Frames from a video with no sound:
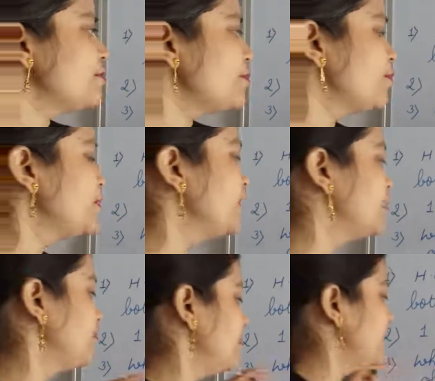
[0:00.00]
of both the
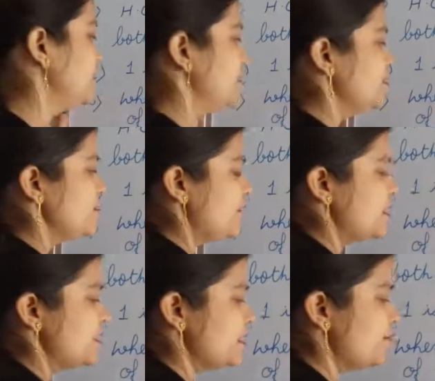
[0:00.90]
number. So
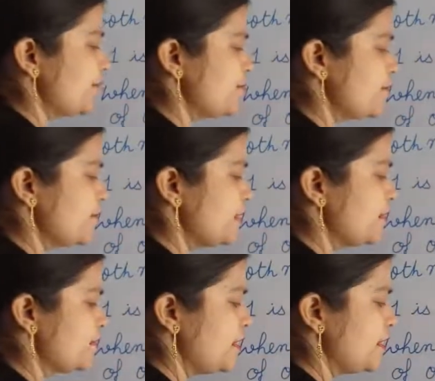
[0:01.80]
HCF of
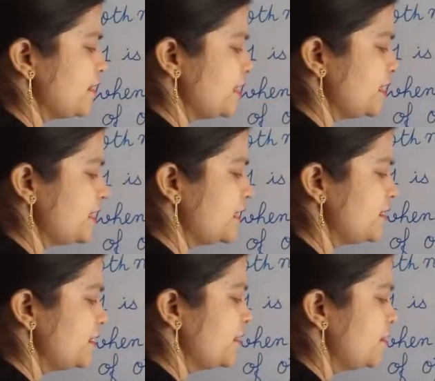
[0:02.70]
6
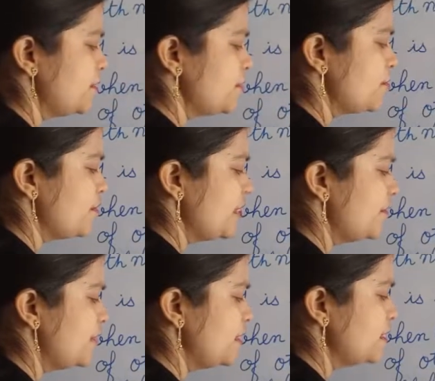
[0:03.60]
and
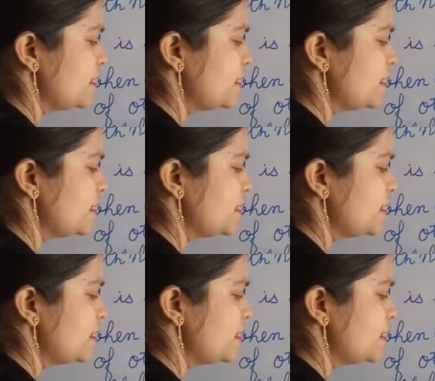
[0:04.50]
12 is,